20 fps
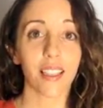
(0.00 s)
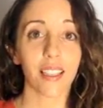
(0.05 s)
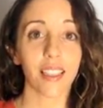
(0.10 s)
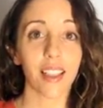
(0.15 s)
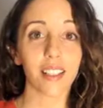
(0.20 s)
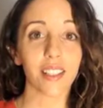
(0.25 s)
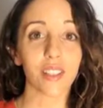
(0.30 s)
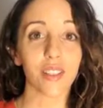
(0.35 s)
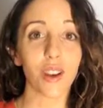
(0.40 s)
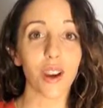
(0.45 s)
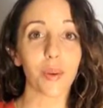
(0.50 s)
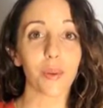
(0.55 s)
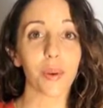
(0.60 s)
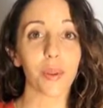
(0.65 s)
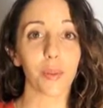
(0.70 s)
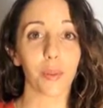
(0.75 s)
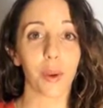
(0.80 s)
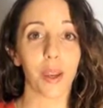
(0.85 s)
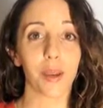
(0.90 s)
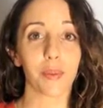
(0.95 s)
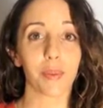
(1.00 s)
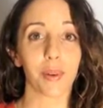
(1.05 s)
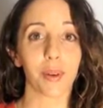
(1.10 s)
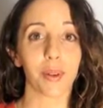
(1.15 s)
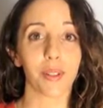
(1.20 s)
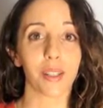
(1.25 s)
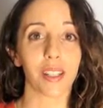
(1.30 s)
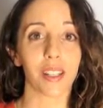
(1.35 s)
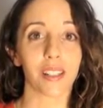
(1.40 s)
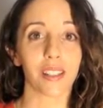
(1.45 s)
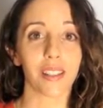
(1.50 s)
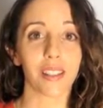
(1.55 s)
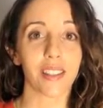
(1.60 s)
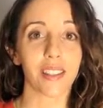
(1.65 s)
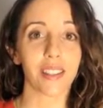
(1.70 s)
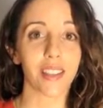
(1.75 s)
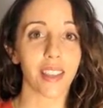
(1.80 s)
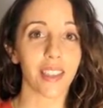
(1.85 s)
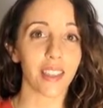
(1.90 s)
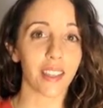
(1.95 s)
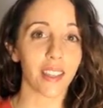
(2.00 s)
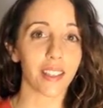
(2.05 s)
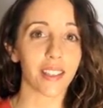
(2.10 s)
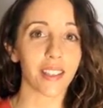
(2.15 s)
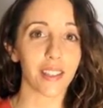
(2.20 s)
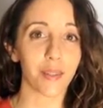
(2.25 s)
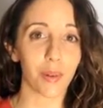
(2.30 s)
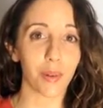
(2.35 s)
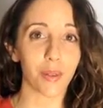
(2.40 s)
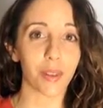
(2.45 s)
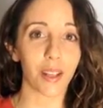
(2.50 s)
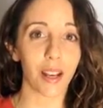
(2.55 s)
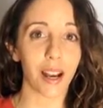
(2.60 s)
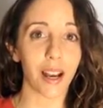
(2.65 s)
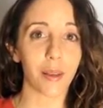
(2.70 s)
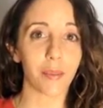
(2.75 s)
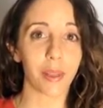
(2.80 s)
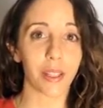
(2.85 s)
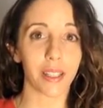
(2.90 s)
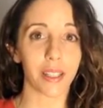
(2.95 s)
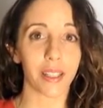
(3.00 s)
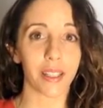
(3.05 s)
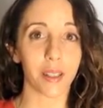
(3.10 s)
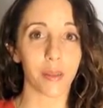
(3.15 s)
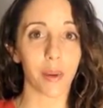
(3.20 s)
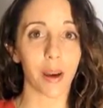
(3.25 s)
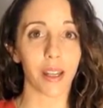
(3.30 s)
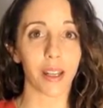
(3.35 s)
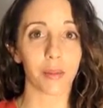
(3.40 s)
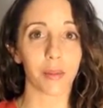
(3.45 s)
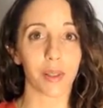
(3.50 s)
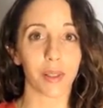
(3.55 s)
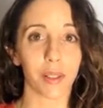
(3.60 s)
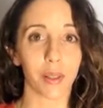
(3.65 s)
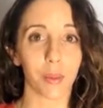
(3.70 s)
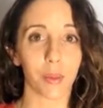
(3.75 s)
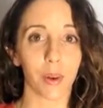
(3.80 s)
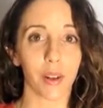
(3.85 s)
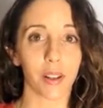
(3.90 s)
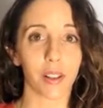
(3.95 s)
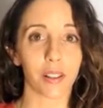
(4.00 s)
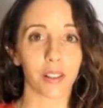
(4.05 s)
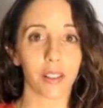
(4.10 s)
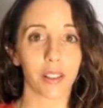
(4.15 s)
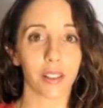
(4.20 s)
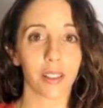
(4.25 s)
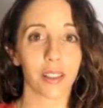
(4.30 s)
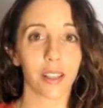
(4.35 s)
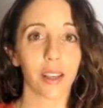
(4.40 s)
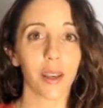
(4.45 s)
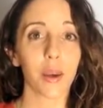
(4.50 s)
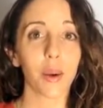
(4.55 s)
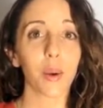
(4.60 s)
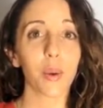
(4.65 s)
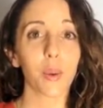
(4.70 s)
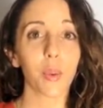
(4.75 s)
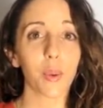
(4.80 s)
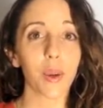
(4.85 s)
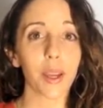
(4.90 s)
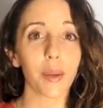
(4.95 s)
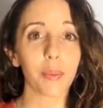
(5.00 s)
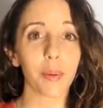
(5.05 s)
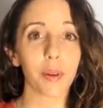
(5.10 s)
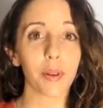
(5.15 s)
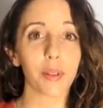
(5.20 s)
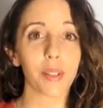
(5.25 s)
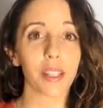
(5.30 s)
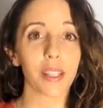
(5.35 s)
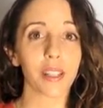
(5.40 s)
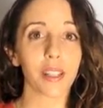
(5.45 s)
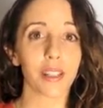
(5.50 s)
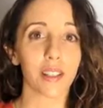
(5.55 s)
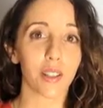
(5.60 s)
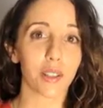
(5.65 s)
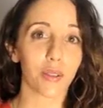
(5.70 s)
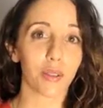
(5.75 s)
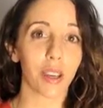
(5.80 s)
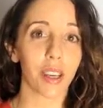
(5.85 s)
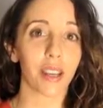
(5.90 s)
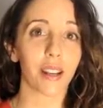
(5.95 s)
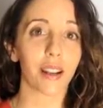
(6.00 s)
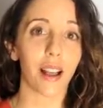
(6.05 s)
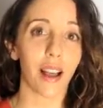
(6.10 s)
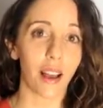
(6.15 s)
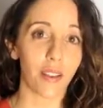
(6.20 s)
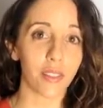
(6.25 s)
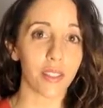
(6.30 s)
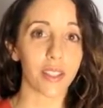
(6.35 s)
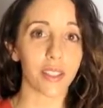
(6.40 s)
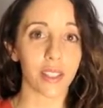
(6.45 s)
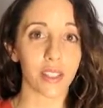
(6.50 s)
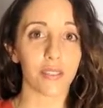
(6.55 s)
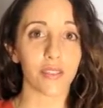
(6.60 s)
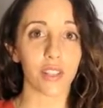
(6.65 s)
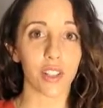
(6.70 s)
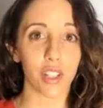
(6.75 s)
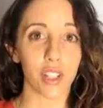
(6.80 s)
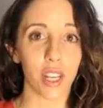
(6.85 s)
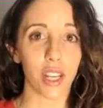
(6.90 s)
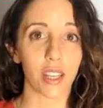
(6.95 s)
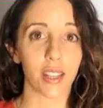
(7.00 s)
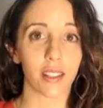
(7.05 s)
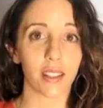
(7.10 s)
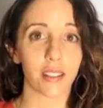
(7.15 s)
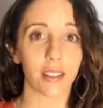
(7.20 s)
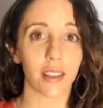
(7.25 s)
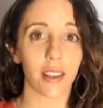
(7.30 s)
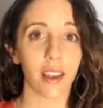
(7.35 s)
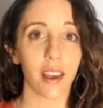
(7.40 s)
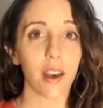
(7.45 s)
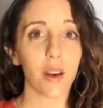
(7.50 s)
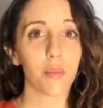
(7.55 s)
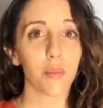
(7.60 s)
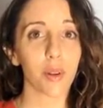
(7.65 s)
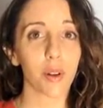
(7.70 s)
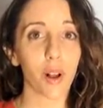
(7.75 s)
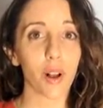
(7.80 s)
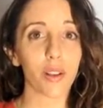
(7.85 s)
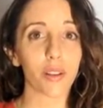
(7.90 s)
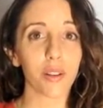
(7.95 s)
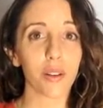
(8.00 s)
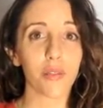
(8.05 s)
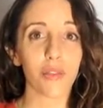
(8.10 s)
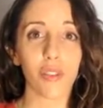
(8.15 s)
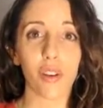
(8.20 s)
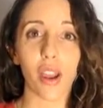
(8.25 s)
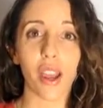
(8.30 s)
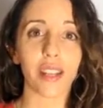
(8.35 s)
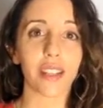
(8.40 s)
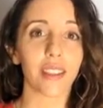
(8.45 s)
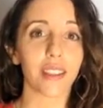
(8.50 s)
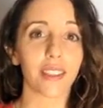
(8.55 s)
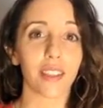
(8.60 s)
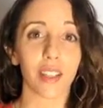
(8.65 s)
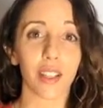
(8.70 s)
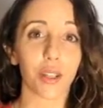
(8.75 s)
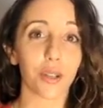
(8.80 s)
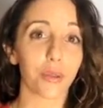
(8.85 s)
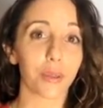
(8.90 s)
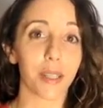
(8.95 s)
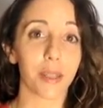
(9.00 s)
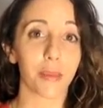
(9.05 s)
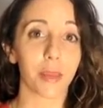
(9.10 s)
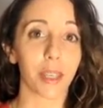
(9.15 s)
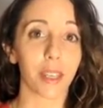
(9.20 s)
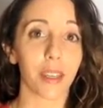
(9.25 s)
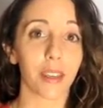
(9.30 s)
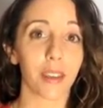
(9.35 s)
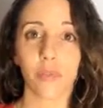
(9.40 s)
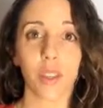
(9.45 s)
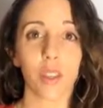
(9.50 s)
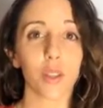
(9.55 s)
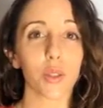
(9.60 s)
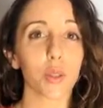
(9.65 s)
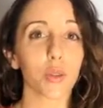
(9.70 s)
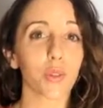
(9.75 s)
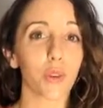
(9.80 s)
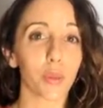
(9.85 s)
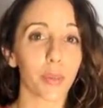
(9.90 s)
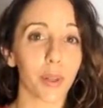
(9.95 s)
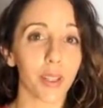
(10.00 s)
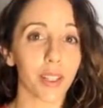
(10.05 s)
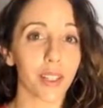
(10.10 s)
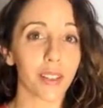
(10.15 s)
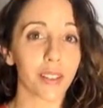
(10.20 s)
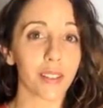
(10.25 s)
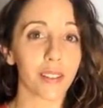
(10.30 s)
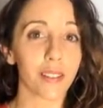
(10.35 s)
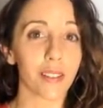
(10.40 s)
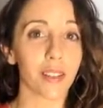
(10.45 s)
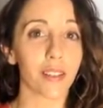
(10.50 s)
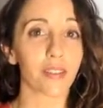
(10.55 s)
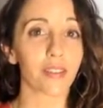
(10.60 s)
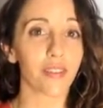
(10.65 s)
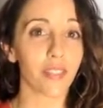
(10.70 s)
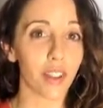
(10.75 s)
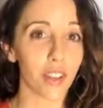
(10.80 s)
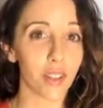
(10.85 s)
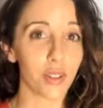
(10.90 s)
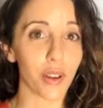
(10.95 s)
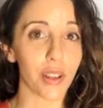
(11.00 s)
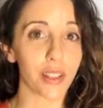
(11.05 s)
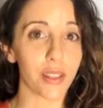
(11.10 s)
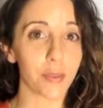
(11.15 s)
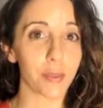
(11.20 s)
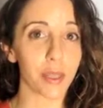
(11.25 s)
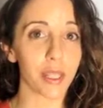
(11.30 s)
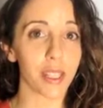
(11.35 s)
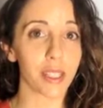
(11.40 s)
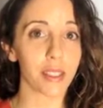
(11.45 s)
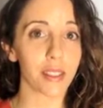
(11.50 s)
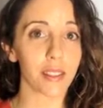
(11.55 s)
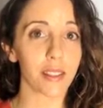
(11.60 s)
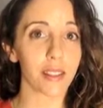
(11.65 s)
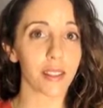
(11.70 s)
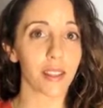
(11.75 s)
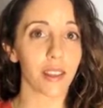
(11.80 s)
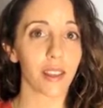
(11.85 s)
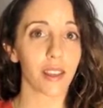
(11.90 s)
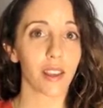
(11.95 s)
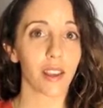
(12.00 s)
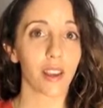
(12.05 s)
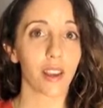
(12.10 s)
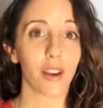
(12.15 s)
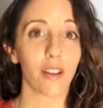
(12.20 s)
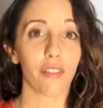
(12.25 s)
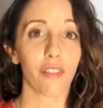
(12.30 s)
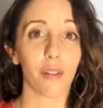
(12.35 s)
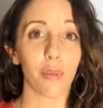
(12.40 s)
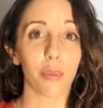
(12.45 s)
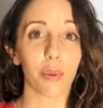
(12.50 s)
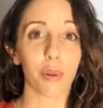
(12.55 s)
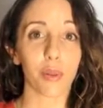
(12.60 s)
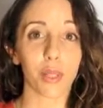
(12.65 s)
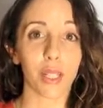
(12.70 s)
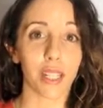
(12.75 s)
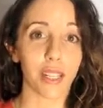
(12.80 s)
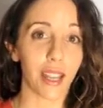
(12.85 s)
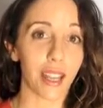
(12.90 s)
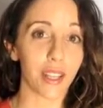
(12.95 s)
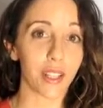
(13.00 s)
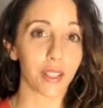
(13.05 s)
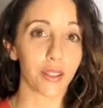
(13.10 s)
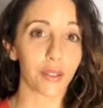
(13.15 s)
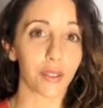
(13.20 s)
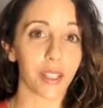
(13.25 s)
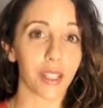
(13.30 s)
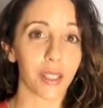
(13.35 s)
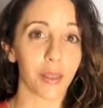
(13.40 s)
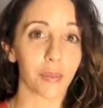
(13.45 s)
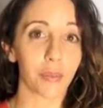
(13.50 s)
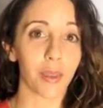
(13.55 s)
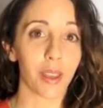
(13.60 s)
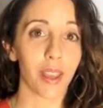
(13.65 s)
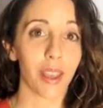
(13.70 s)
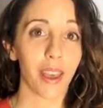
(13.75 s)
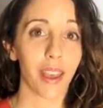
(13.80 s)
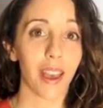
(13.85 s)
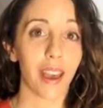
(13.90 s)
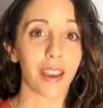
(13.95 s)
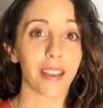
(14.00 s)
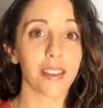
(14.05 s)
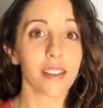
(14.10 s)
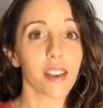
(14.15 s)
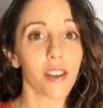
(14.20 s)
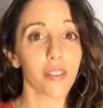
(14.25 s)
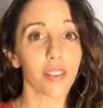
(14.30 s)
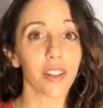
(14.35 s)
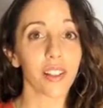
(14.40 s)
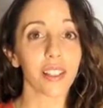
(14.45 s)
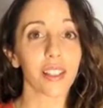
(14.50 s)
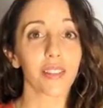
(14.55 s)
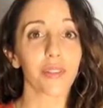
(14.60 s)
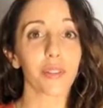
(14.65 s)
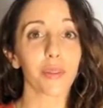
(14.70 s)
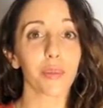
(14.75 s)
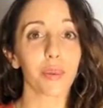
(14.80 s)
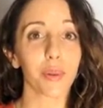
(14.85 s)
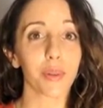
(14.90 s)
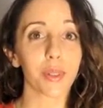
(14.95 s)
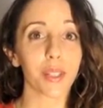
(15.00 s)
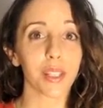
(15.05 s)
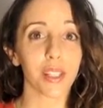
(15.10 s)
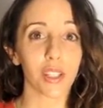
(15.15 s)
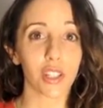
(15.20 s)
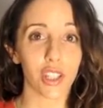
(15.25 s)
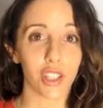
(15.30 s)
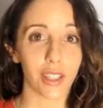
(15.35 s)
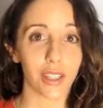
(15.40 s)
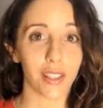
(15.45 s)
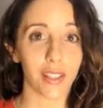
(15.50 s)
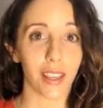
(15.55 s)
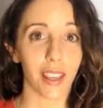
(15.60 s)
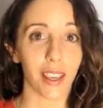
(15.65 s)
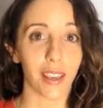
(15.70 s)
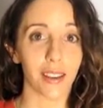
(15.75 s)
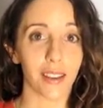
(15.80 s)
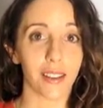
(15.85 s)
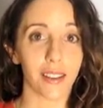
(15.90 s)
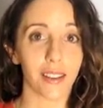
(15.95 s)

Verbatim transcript: Let's start with whey protein, since I think it's the most common in the bodybuilding world. Whey protein is great, obviously, for shakes, but also for anything creamy. So for puddings and fudge recipes, for protein ice cream, and definitely for protein cheesecake.